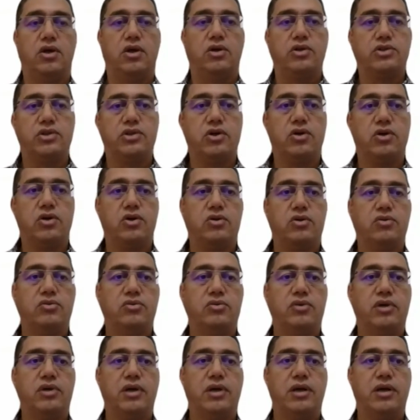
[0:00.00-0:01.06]

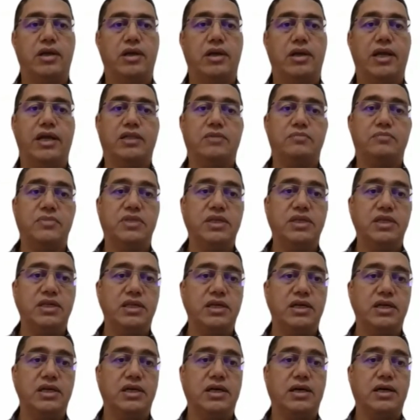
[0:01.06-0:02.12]
So let
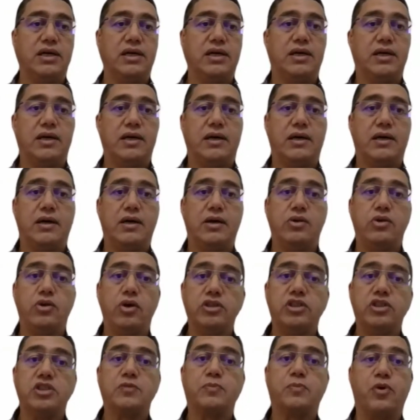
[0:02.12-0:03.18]
me
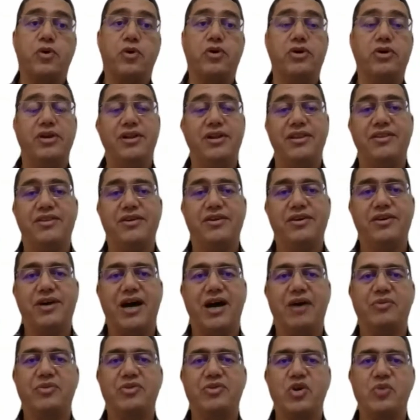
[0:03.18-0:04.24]
not spoil the
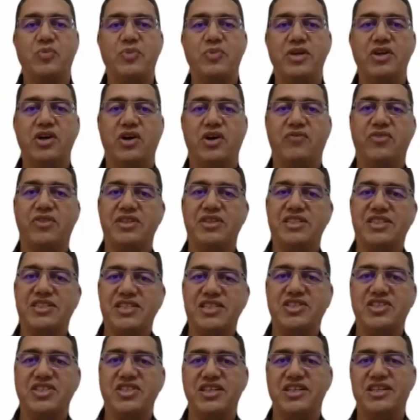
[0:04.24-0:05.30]
outcoming of the
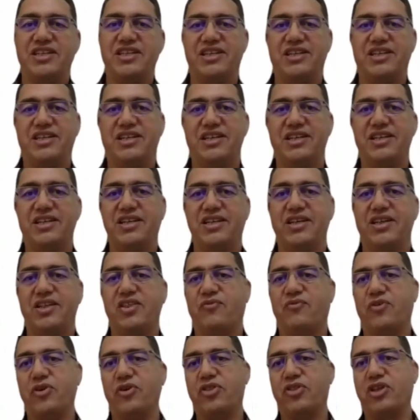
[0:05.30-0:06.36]
session in
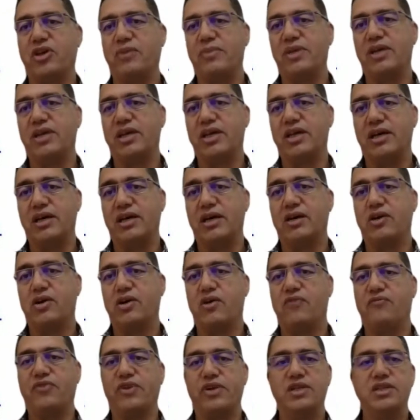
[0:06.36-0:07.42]
the forthcoming
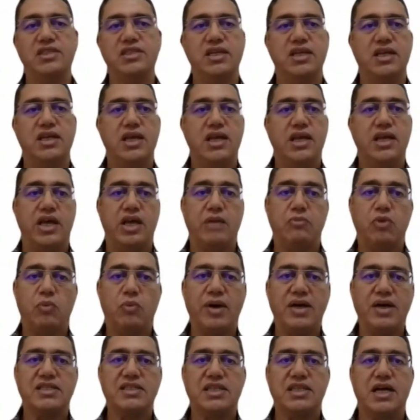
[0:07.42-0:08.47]
conference in
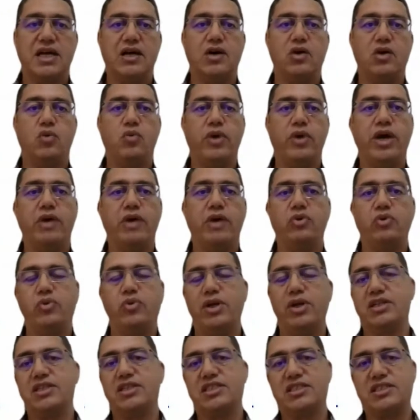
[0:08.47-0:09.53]
Mombasa, where we
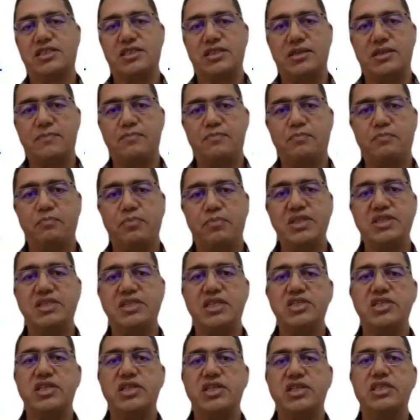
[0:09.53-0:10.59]
will
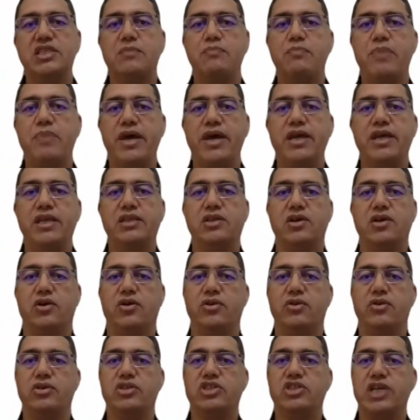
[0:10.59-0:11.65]
precisely debate
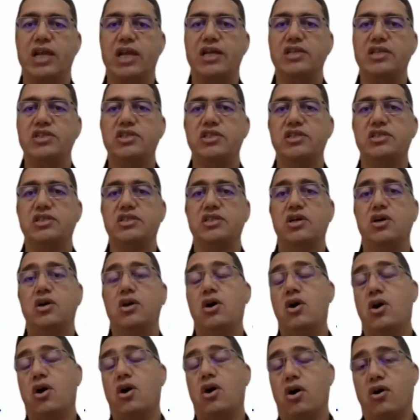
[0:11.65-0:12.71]
on the challenges
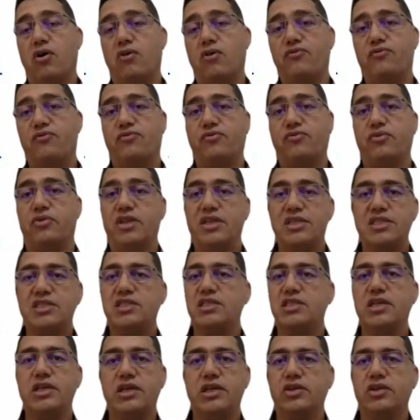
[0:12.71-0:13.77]
of
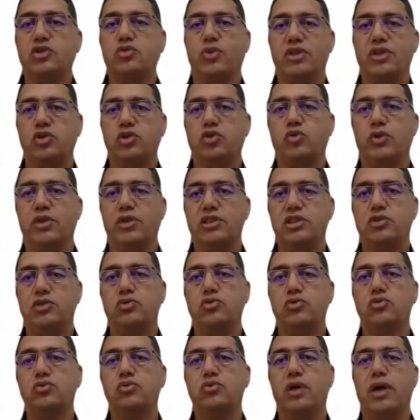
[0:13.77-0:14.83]
this year,
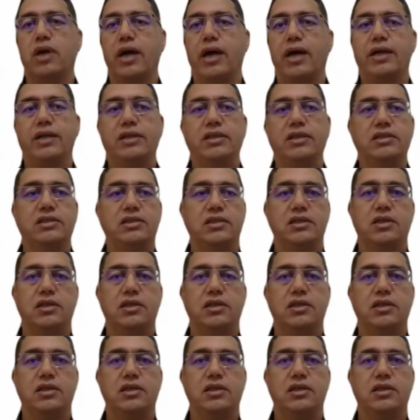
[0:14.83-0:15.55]
2022, and